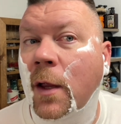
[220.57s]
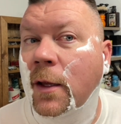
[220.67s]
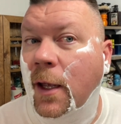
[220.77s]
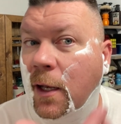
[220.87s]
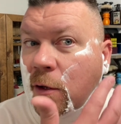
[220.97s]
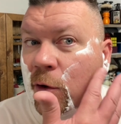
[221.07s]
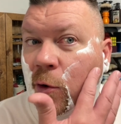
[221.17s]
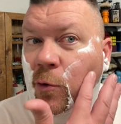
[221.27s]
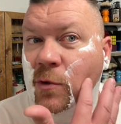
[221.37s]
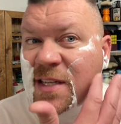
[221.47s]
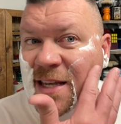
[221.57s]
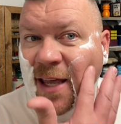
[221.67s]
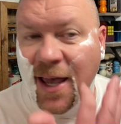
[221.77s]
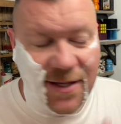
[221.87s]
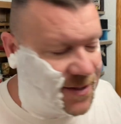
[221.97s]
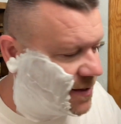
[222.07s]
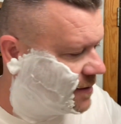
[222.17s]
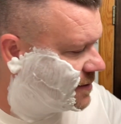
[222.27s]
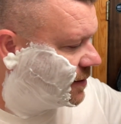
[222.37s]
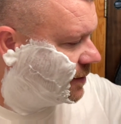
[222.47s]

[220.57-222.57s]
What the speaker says: And you know, CK6,